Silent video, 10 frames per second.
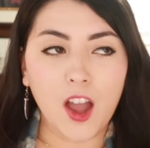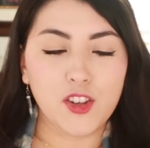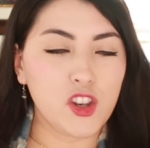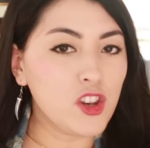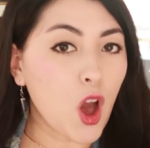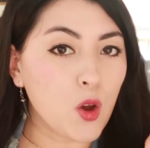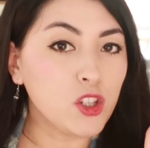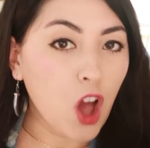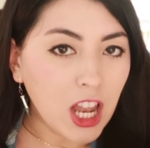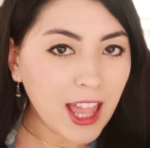No,
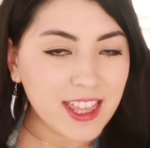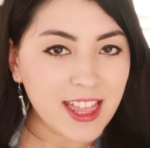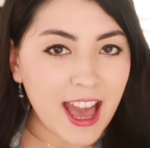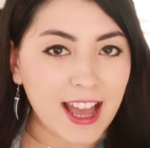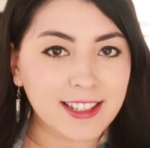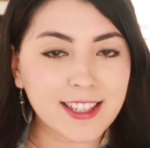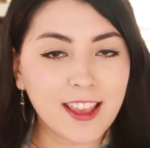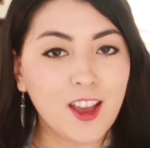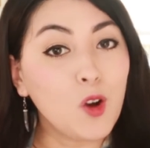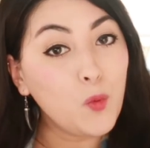not like that.
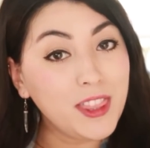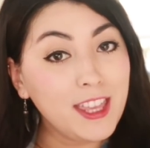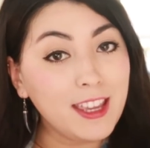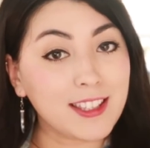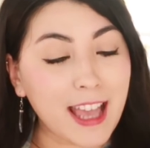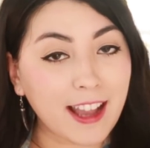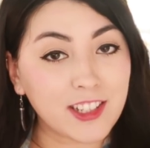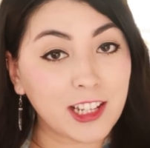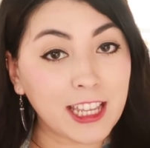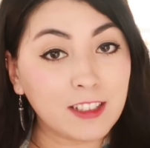With these,
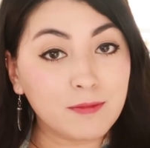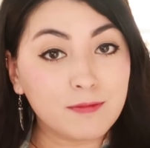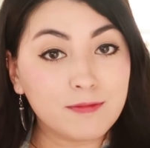actually.